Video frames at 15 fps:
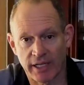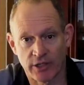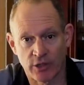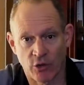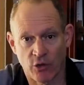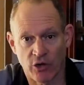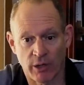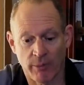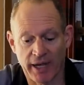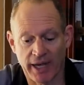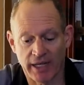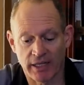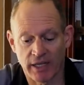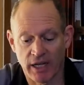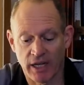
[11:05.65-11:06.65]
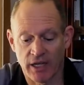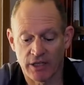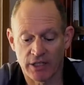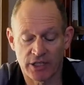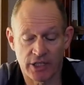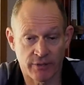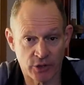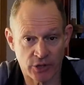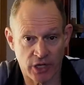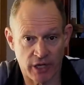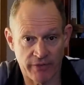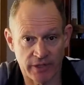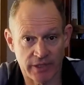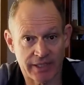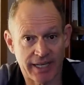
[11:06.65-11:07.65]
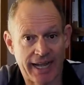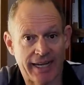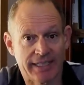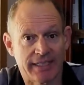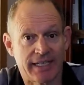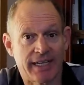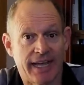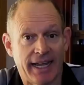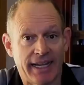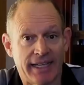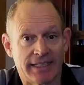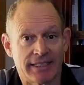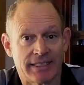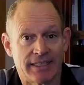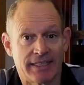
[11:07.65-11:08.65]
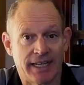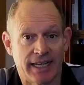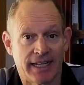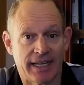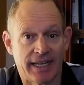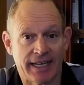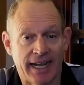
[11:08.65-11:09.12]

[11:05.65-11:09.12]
You're talking about the civil servants acting as the elite,